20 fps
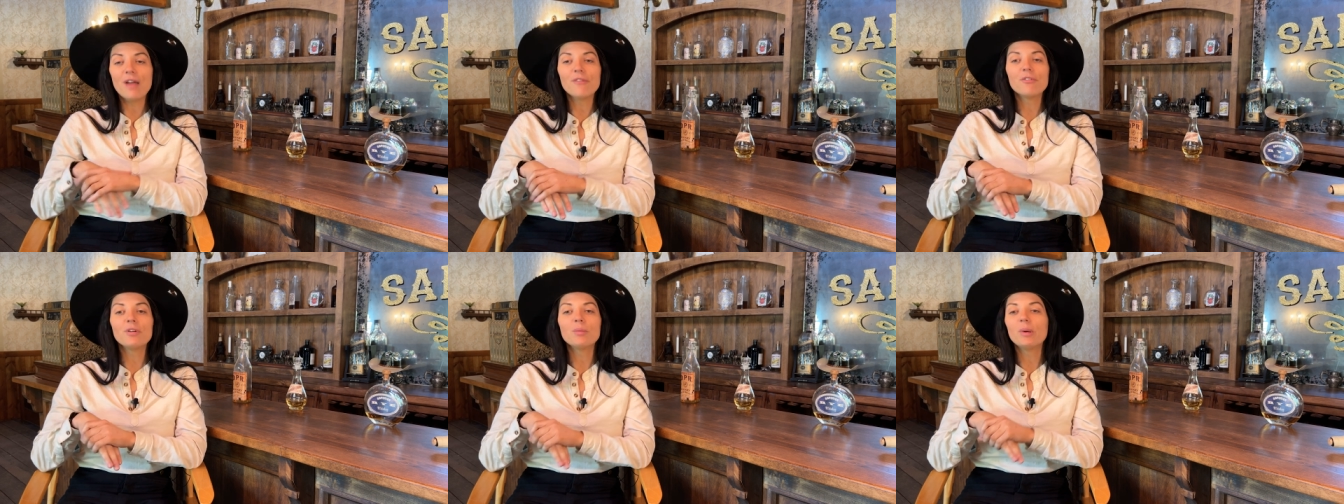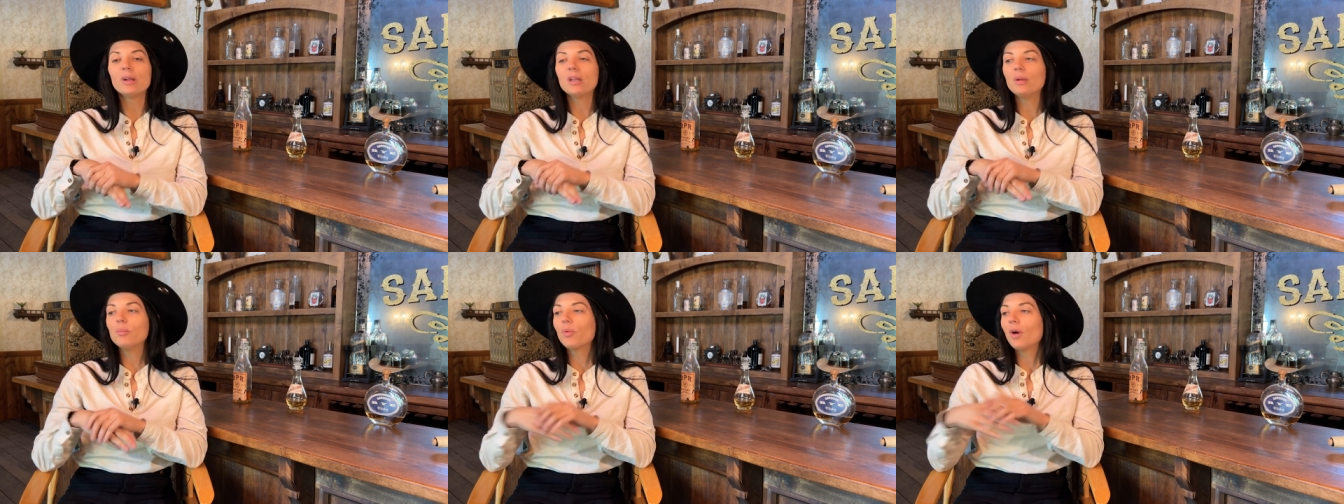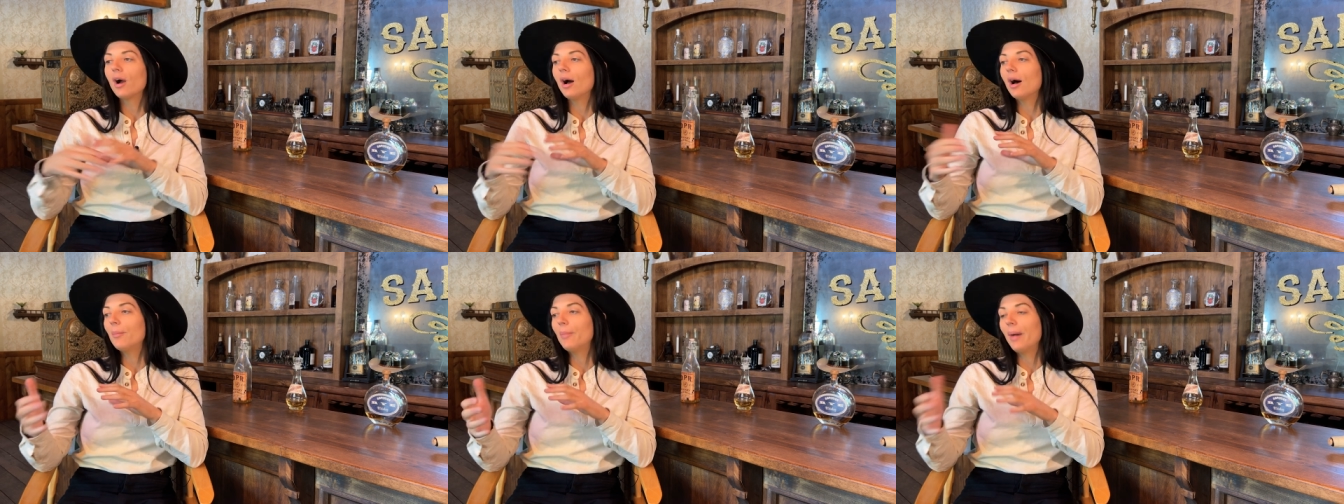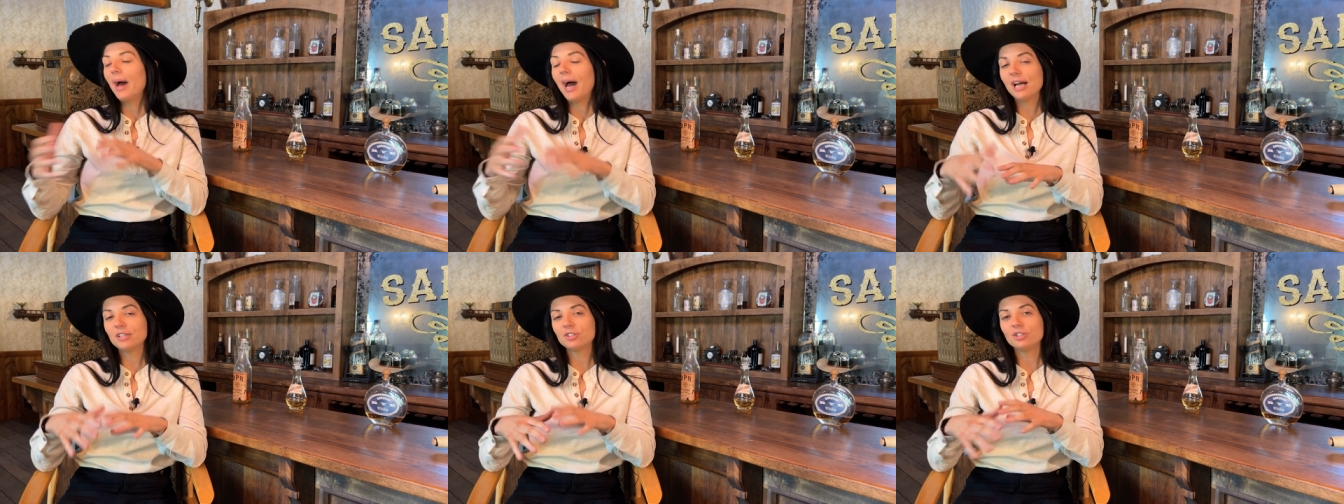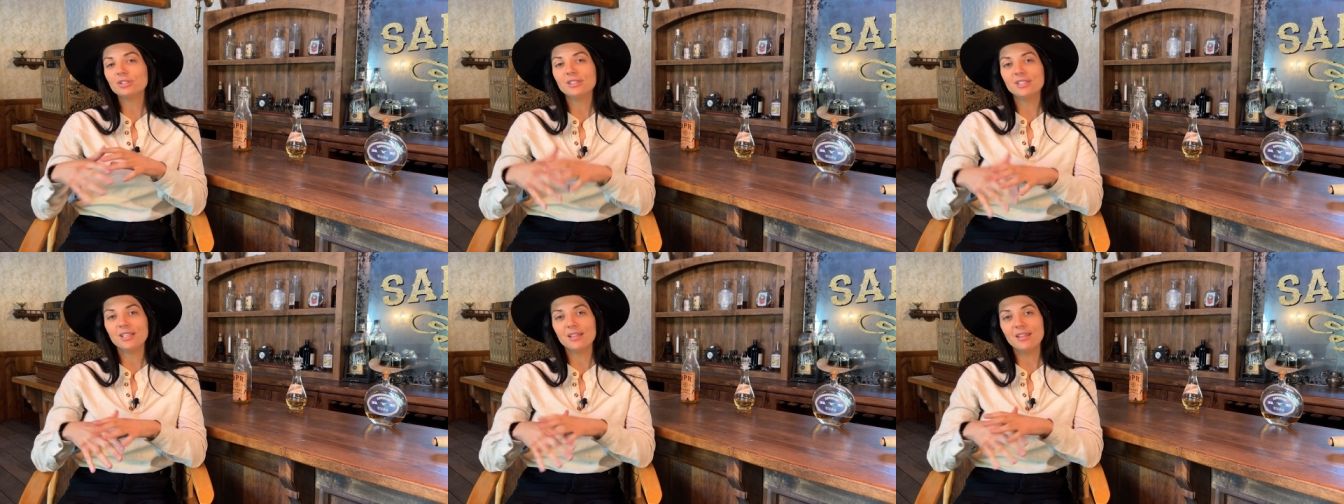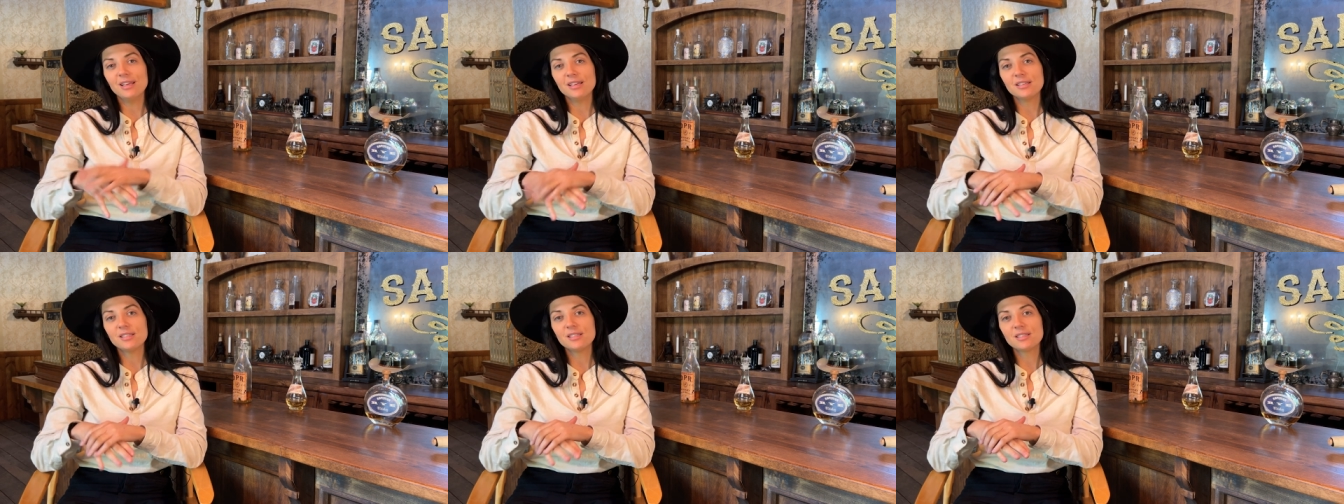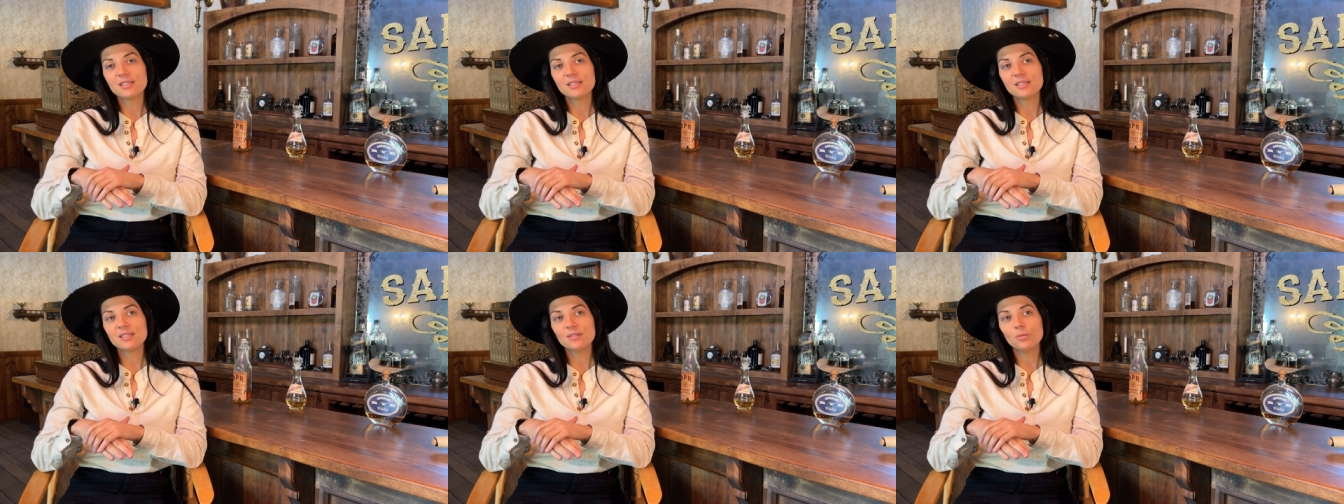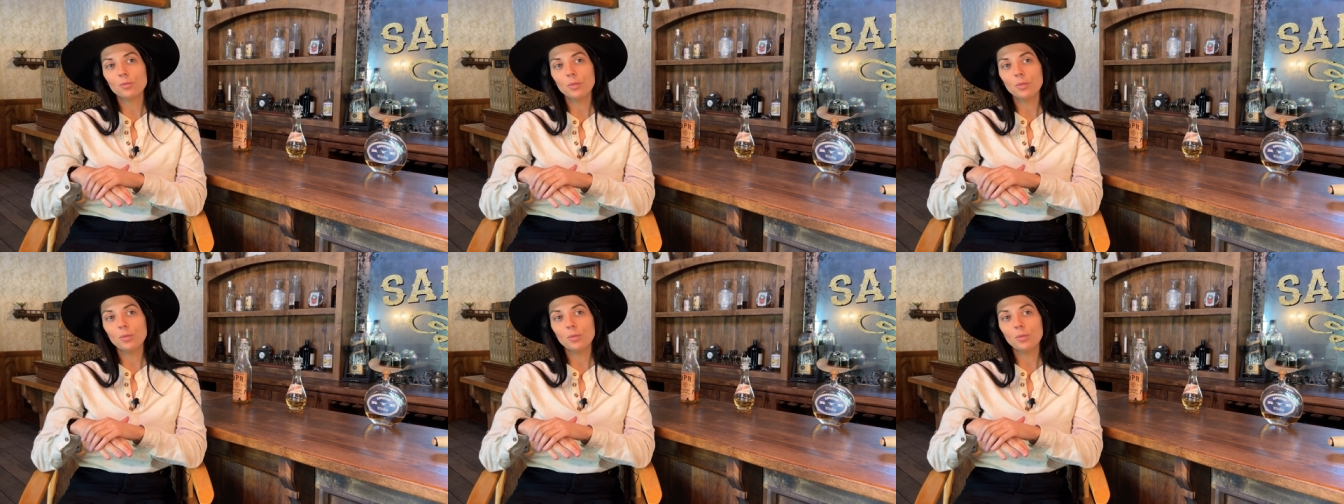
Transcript: everybody brought a passion to this